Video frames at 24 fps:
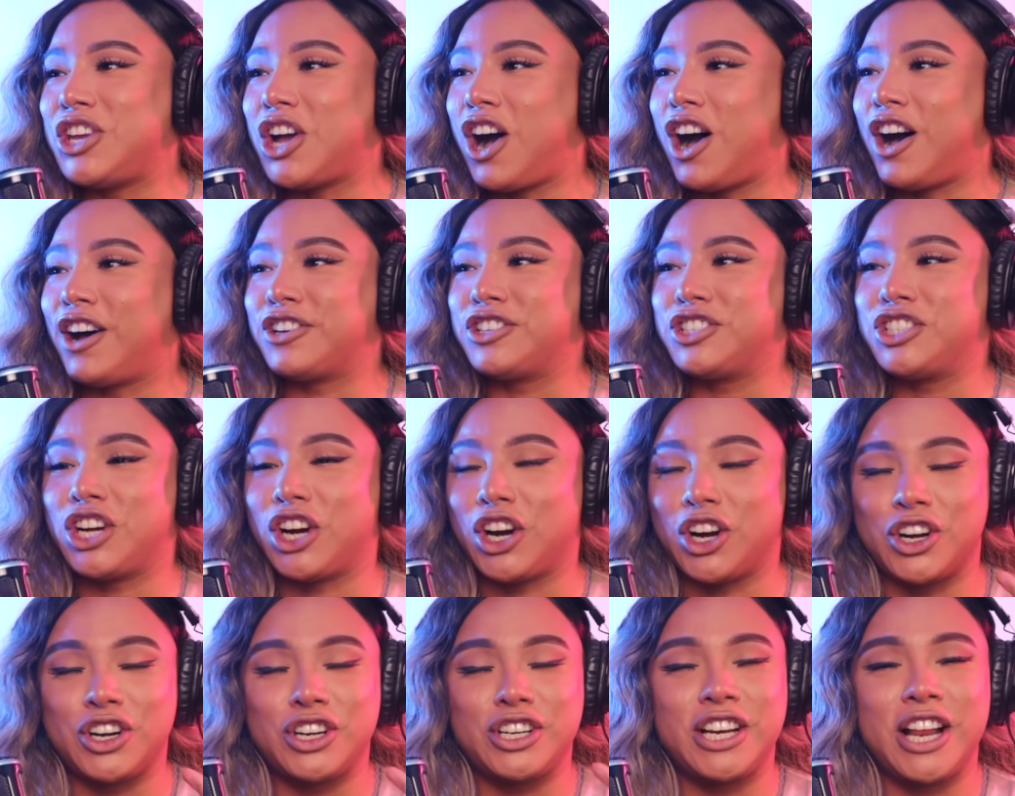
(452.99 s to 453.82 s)
y'all
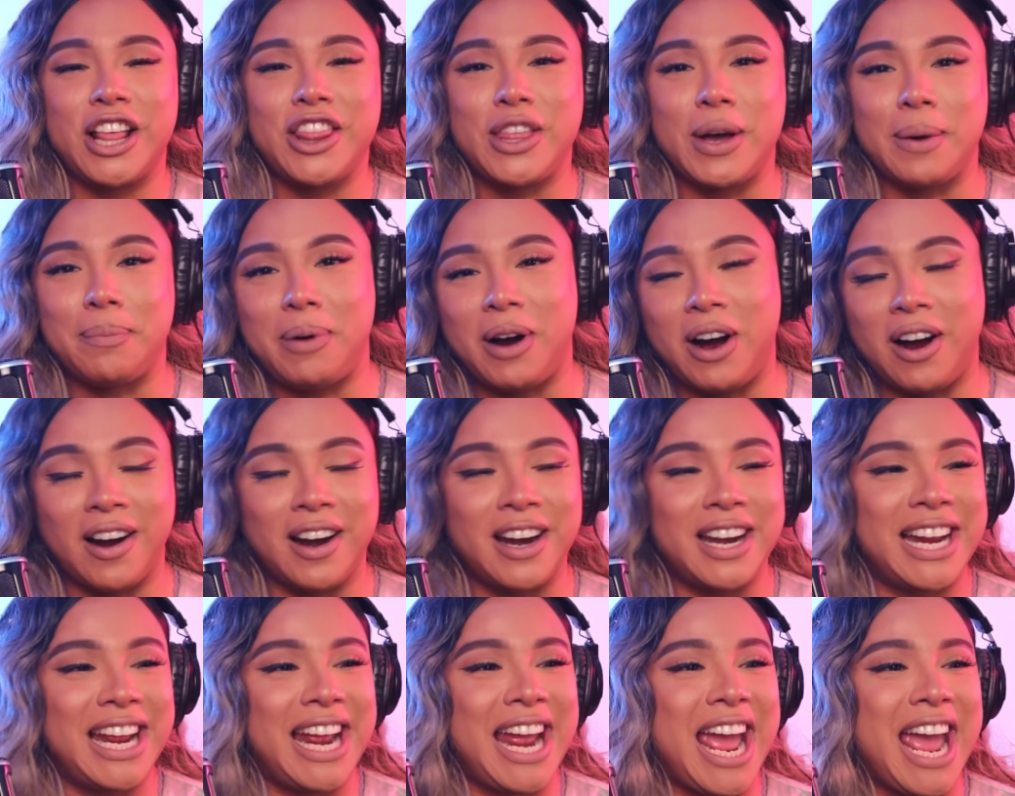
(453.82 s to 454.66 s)
turned the
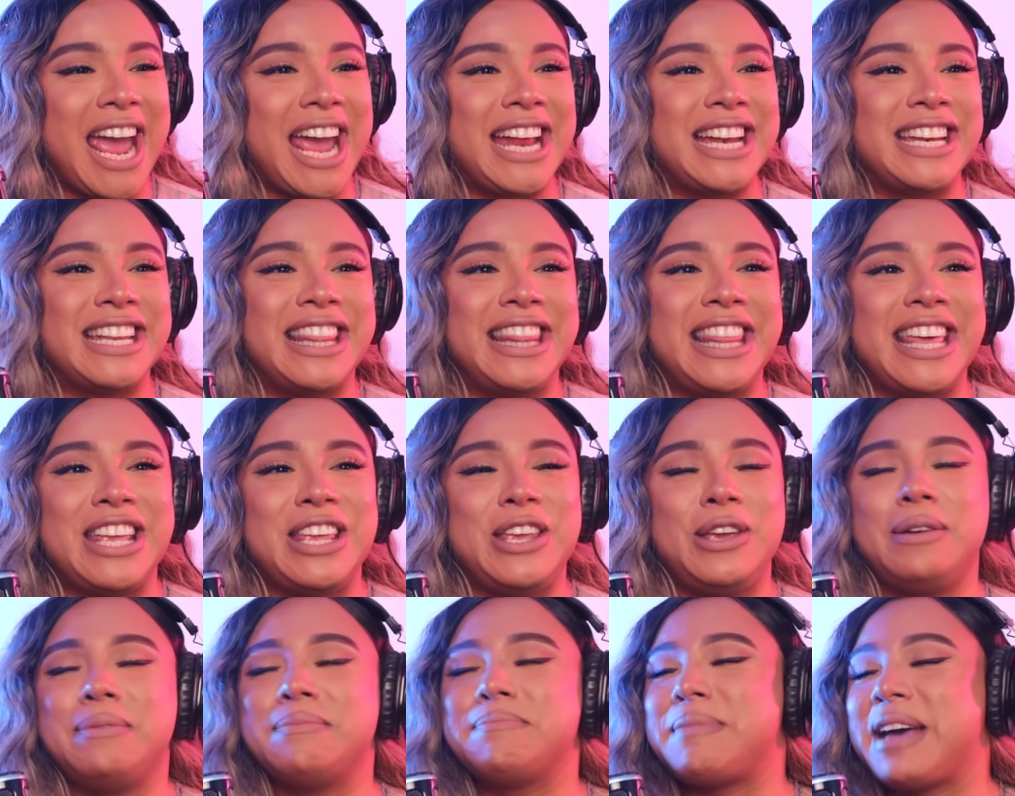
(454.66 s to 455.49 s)
party and
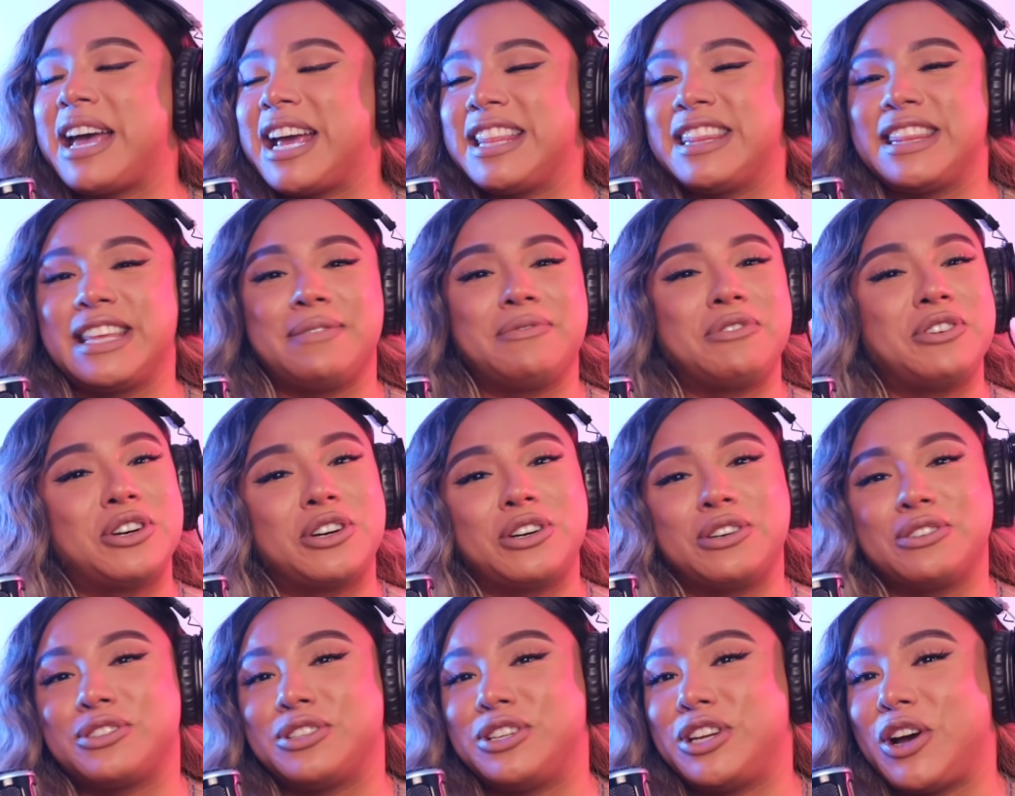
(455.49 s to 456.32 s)
you made them
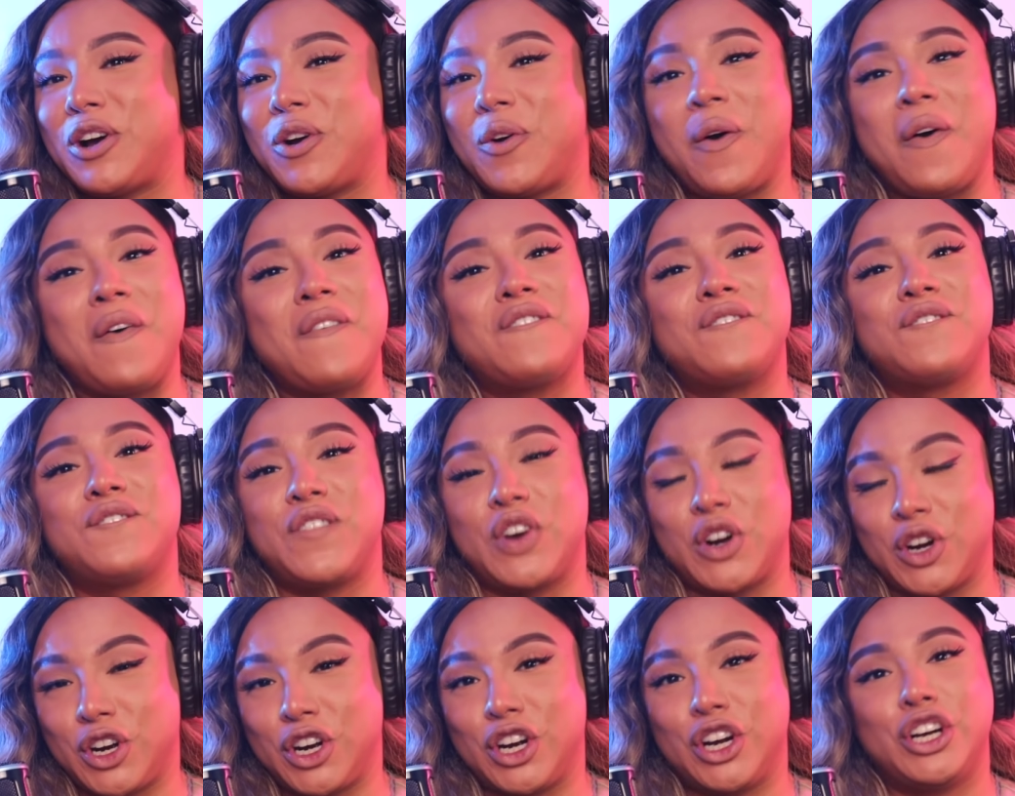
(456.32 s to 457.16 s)
girls know
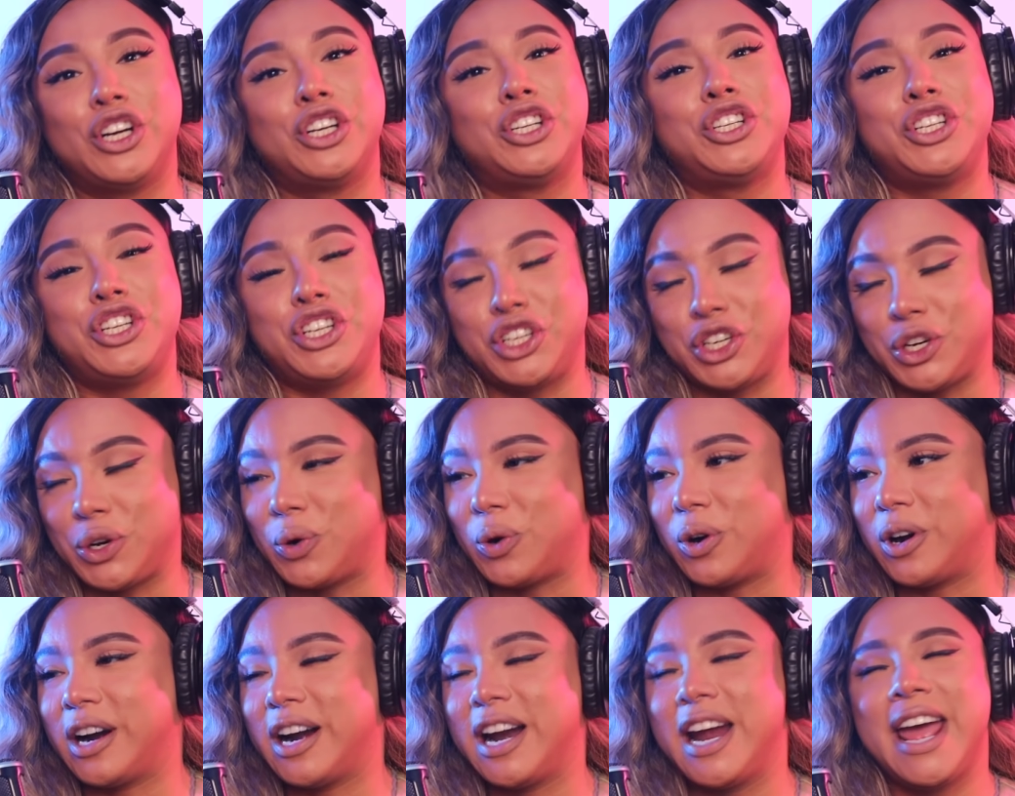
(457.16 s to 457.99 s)
for
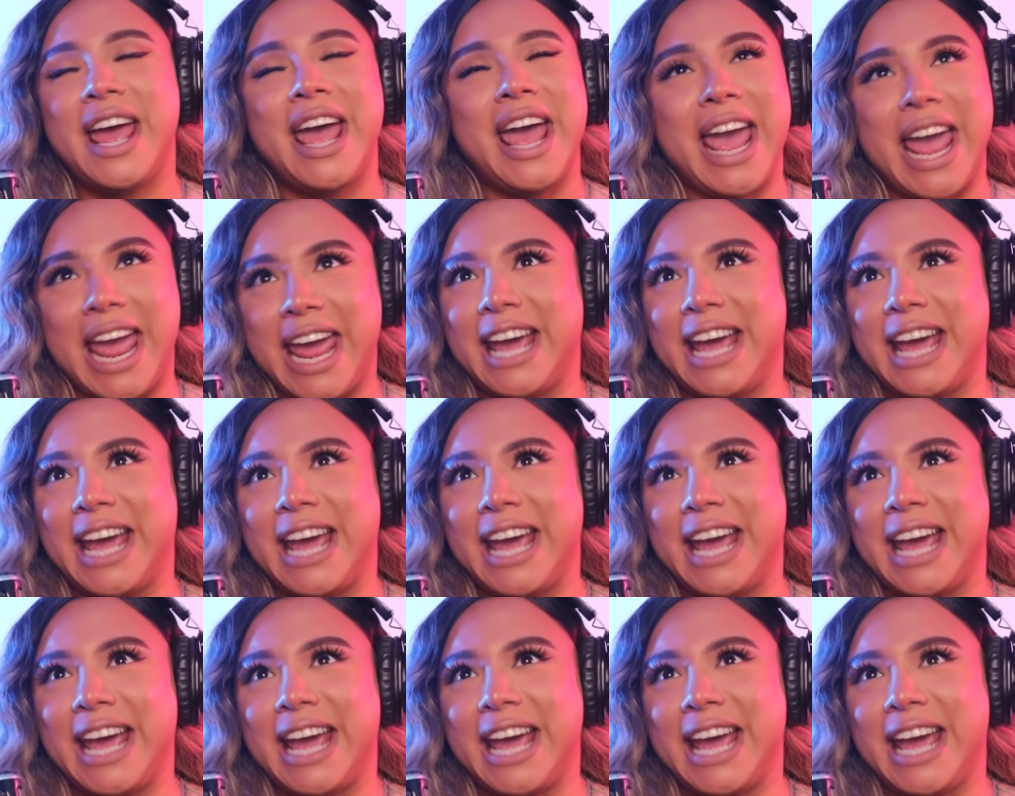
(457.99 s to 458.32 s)
sure.